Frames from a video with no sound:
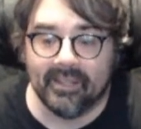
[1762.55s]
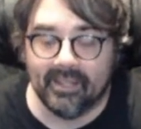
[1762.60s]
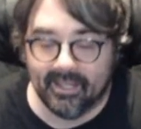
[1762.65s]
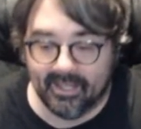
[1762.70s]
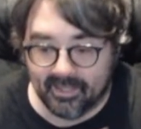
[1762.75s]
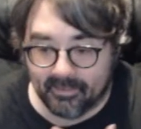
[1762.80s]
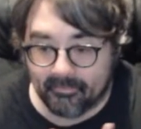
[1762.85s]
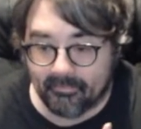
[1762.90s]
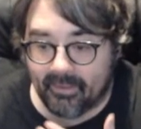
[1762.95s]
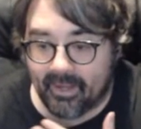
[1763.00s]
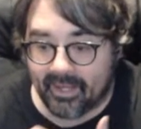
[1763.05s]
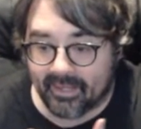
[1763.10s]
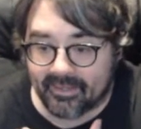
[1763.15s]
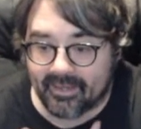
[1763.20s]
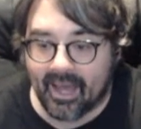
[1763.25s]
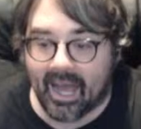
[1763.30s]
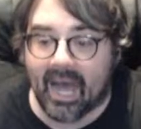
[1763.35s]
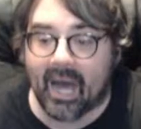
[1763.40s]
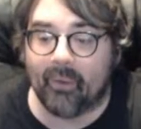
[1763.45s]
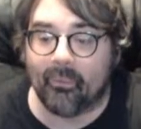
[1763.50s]
In my
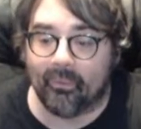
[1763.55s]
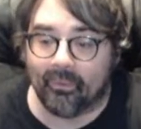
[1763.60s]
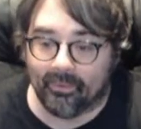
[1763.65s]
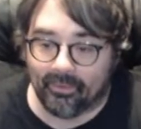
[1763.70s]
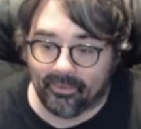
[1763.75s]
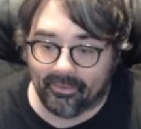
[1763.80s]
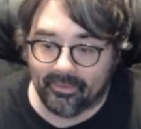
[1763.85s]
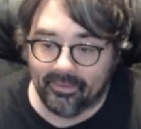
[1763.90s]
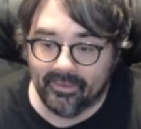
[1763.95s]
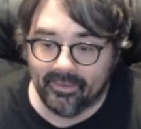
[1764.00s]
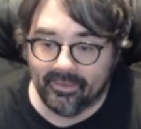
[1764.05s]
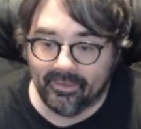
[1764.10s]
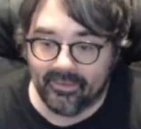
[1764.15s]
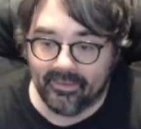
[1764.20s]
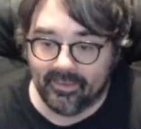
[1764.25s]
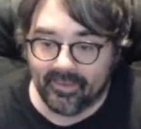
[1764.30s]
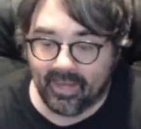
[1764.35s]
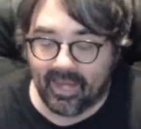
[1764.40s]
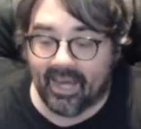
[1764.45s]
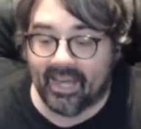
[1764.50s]
cowl,
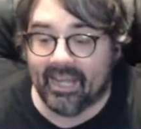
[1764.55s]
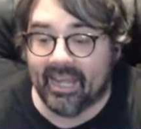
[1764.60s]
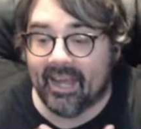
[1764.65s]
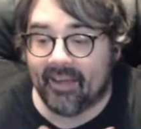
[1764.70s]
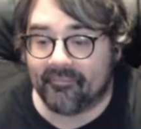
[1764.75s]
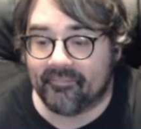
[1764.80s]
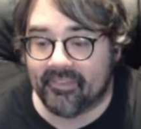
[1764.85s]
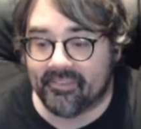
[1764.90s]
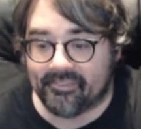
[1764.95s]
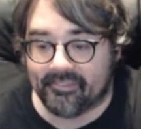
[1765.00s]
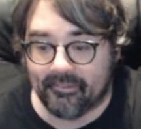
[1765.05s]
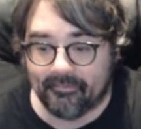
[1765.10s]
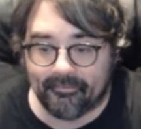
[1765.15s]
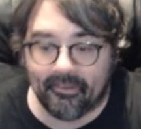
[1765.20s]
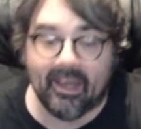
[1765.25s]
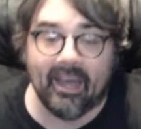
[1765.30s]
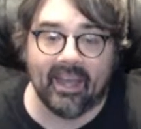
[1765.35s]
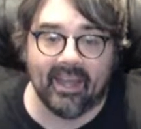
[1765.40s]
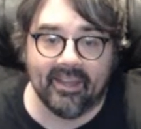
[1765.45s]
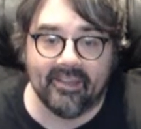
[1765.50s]
I have this
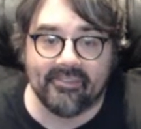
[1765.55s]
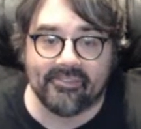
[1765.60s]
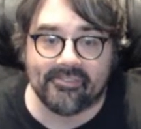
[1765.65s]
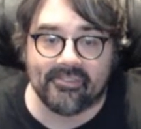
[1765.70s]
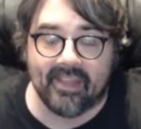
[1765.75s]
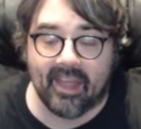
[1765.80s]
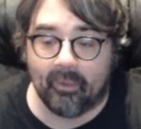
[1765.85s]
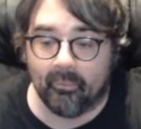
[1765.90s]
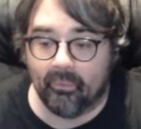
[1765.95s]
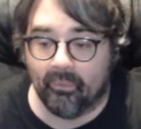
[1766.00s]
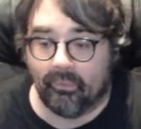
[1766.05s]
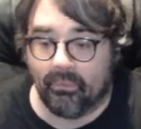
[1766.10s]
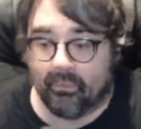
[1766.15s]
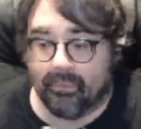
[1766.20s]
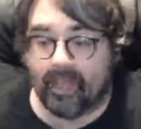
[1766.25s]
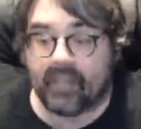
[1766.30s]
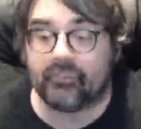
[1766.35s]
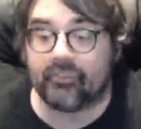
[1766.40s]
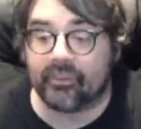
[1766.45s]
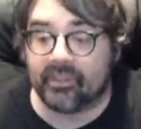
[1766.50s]
device that will
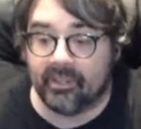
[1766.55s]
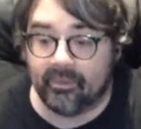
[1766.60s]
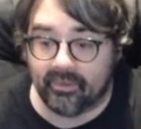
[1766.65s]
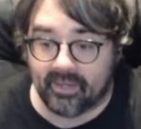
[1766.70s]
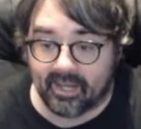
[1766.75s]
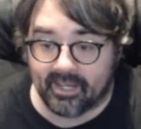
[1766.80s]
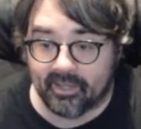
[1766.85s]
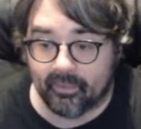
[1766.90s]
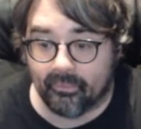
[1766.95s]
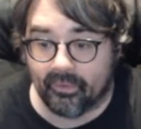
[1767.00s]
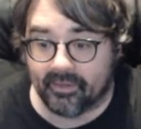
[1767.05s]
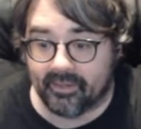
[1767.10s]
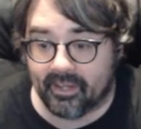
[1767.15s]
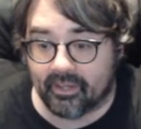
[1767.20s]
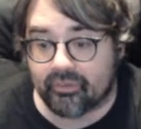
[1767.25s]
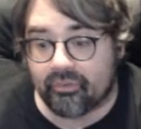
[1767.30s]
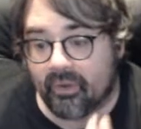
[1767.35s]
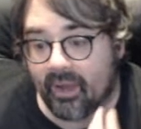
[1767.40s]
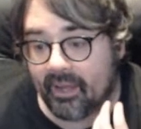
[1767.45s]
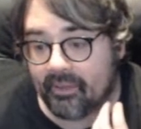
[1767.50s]
electrocute anyone that
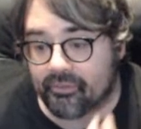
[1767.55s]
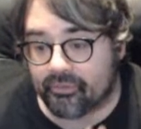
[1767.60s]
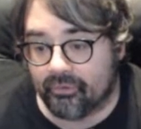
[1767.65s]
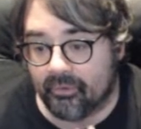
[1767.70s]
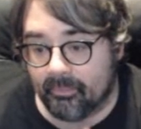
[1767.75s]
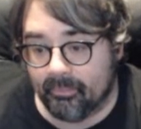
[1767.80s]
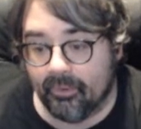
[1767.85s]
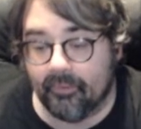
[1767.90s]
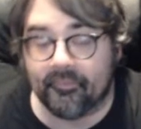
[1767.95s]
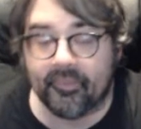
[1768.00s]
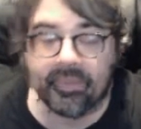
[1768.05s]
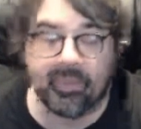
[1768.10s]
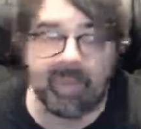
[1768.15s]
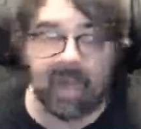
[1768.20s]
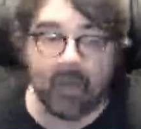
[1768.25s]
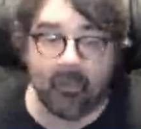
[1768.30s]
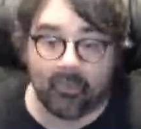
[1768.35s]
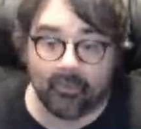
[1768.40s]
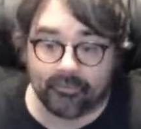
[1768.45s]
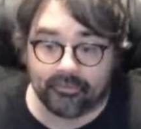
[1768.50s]
tries to remove the
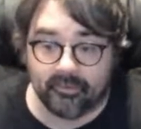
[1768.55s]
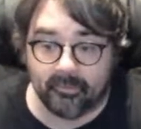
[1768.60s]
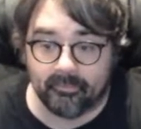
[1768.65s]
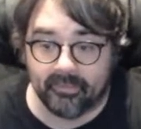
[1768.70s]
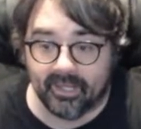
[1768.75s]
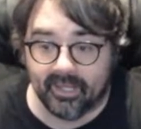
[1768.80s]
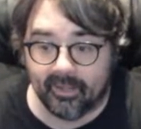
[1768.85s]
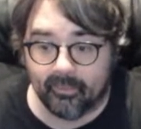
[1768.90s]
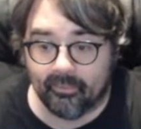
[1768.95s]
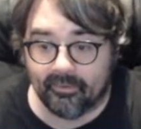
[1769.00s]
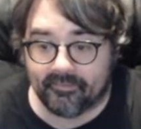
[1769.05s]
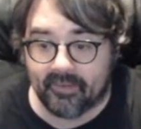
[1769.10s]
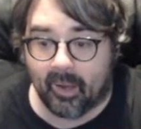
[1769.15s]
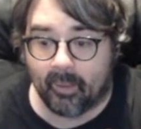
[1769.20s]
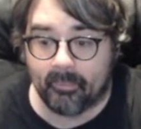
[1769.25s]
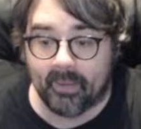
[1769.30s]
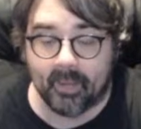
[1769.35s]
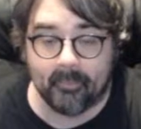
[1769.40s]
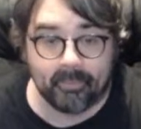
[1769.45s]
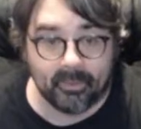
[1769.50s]
cowl from me without
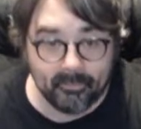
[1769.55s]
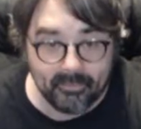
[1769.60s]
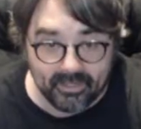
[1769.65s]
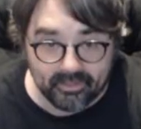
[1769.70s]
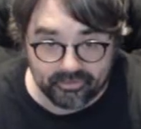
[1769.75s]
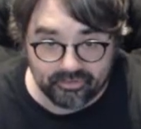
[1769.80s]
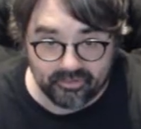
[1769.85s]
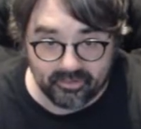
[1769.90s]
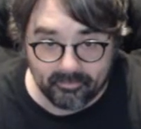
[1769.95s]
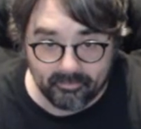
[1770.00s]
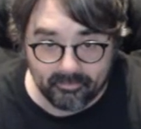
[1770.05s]
my permission.